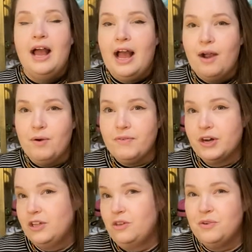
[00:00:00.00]
However,
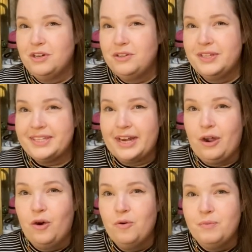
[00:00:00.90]
you could do this at
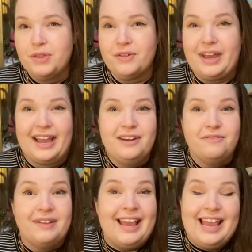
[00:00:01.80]
home with kind
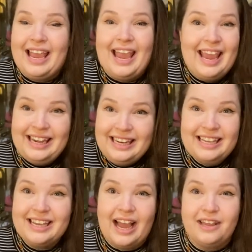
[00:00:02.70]
of
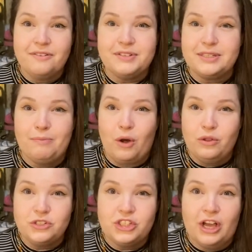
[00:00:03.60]
any kind of
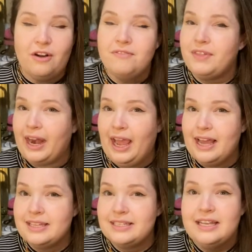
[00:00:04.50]
small shelf that
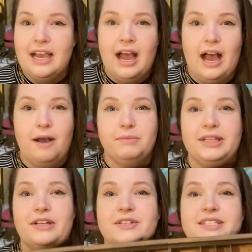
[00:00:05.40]
has um,
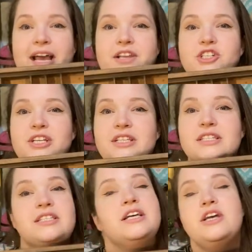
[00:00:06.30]
little
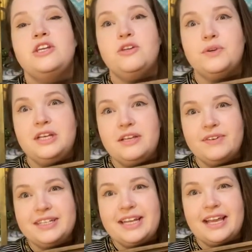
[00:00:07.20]
sections. You could
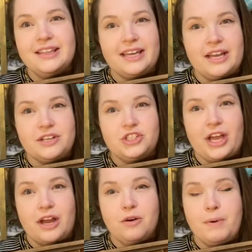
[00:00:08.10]
even take like a
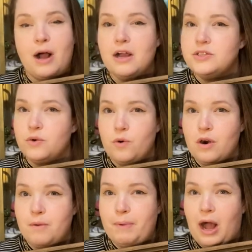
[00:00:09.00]
shadow box or
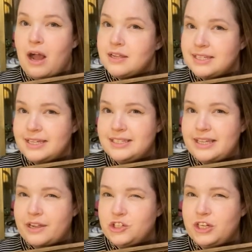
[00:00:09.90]
a box and
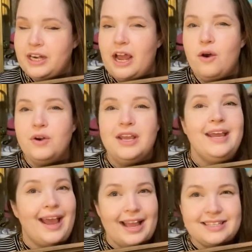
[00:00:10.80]
section it out
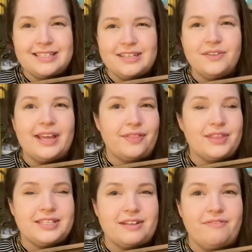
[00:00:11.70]
and still get
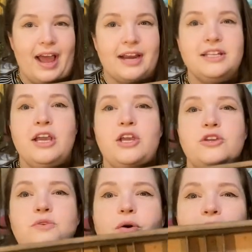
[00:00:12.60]
this effect. You
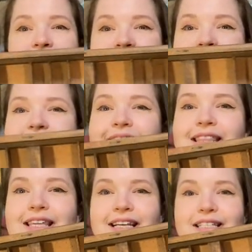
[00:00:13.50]
don't need
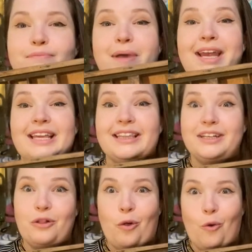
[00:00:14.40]
this many
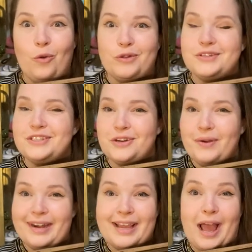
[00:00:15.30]
little holes to
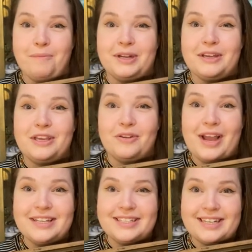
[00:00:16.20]
create a cabinet of
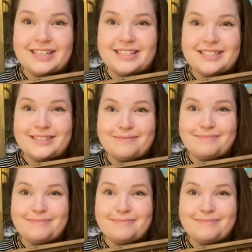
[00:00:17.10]
curiosities.